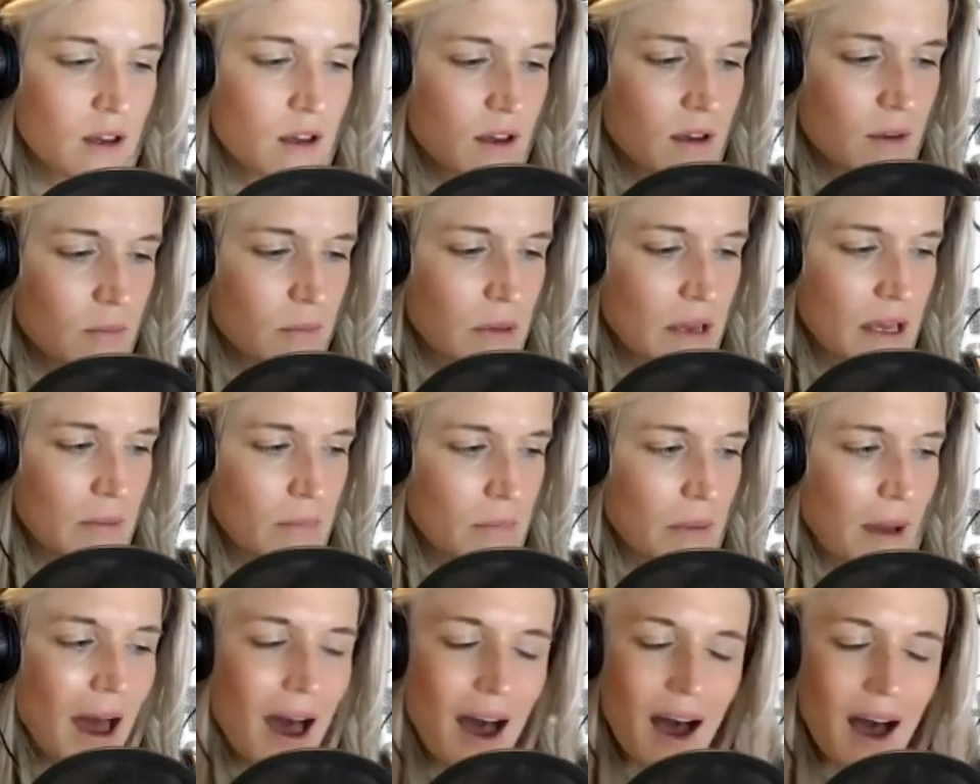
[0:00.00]
being
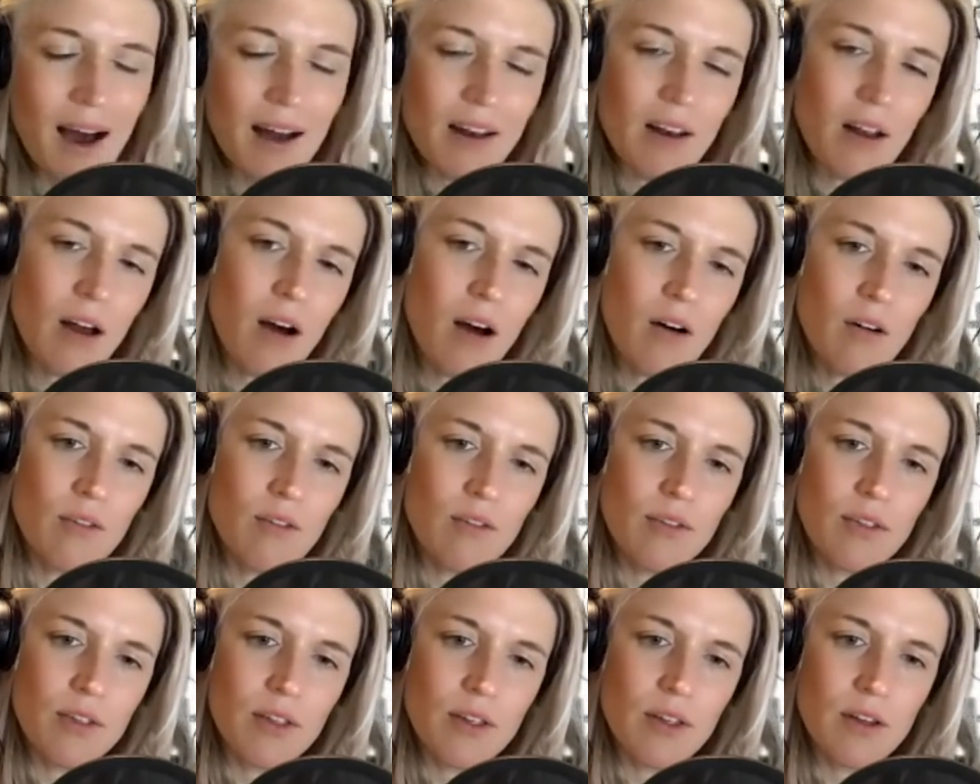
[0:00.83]
part
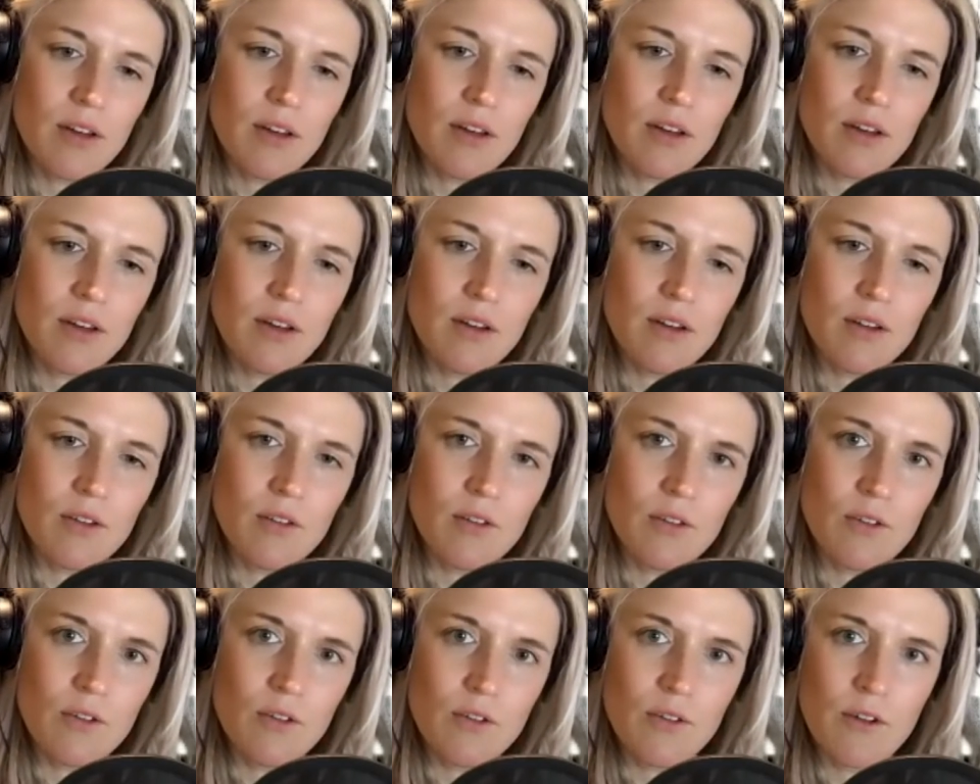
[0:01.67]
of the
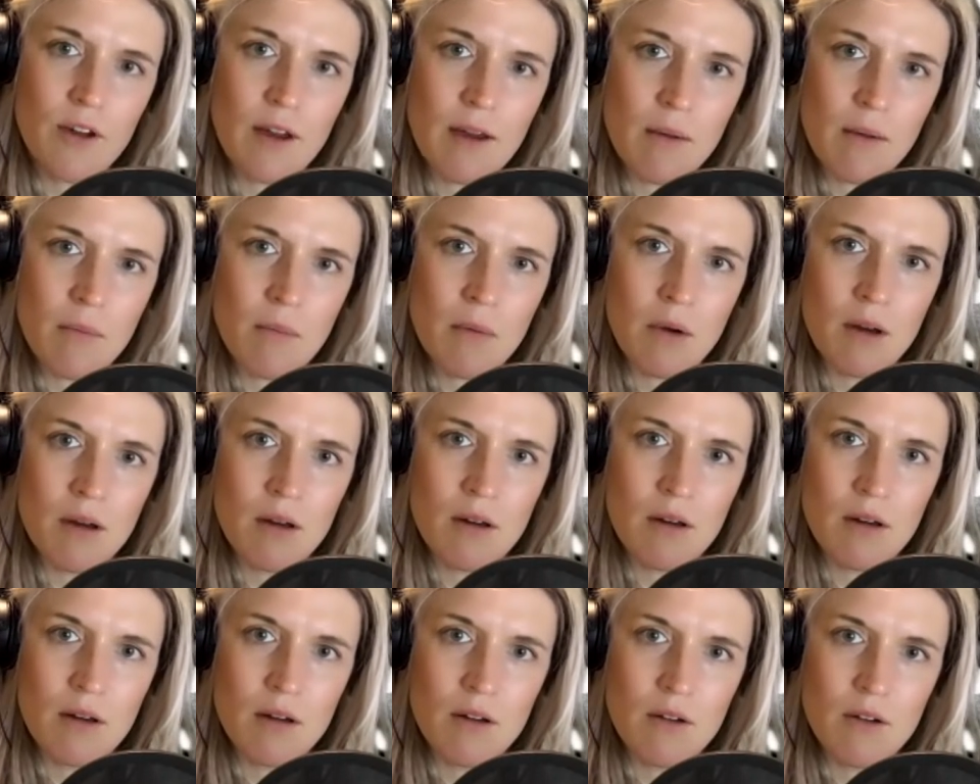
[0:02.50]
femme
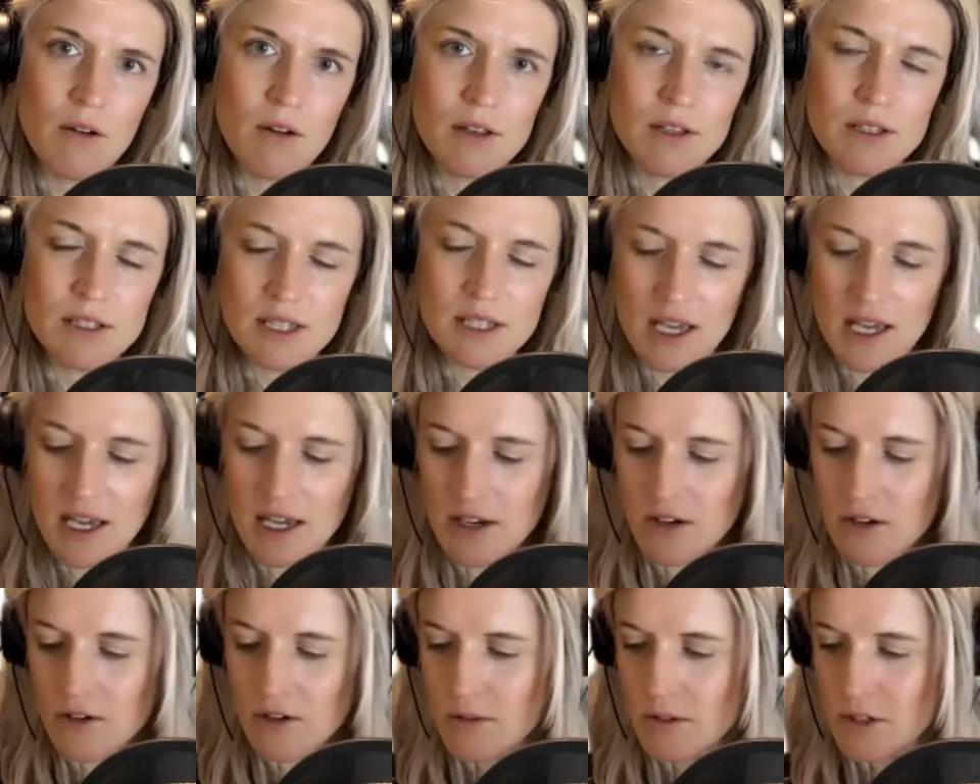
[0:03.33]

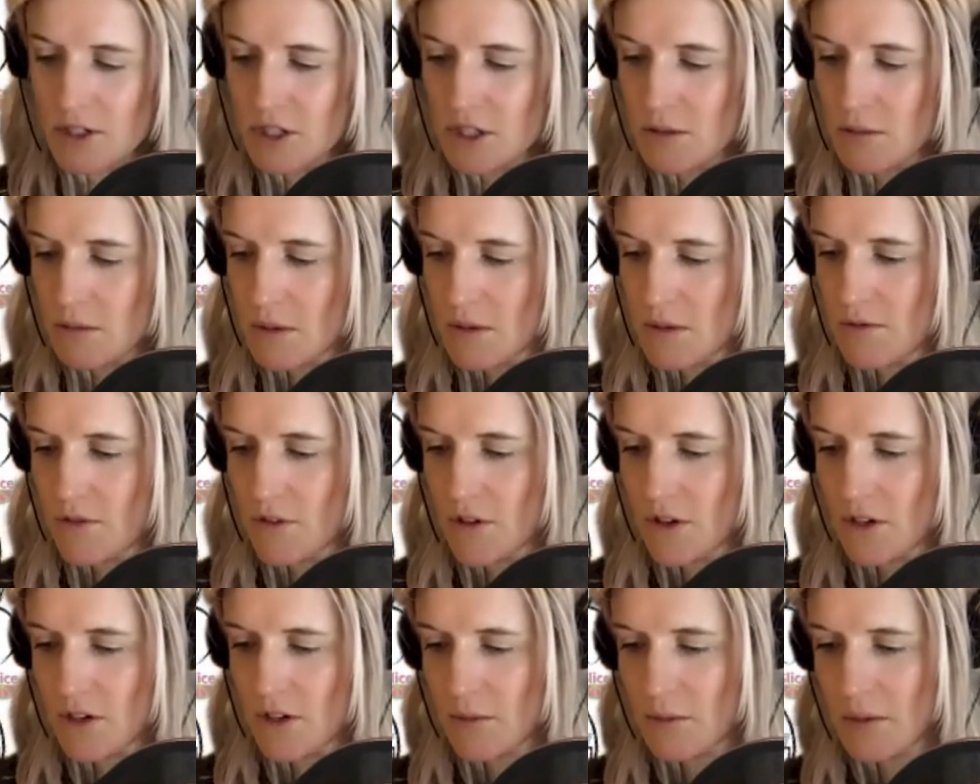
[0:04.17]
scene, or would you
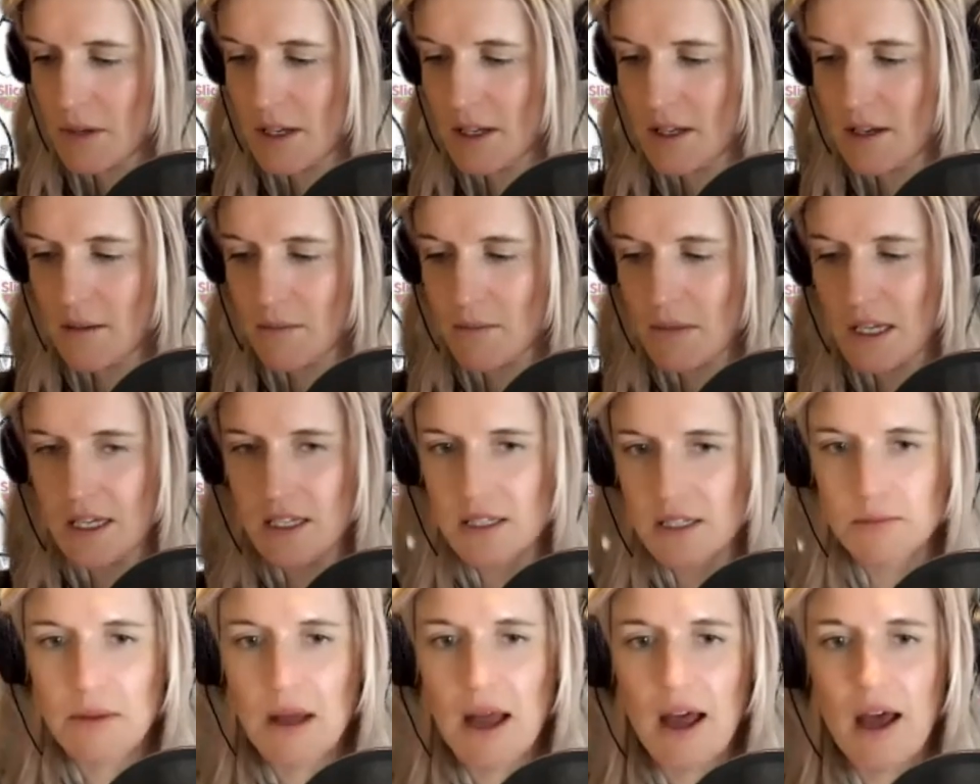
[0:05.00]
prefer to be in a
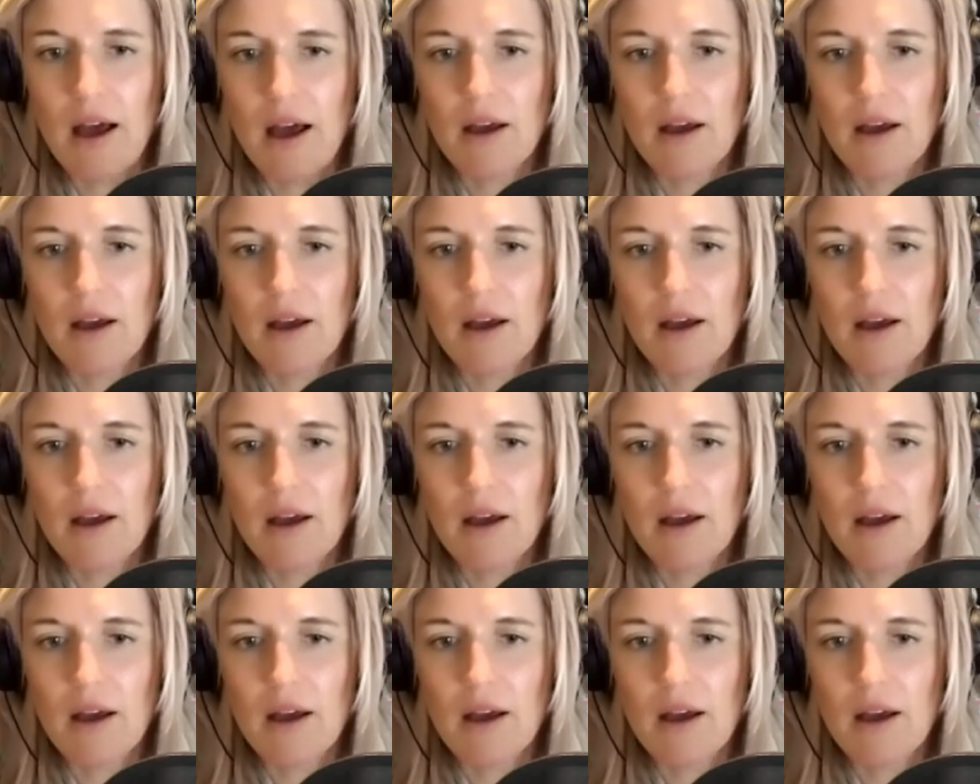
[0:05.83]
mixed bag?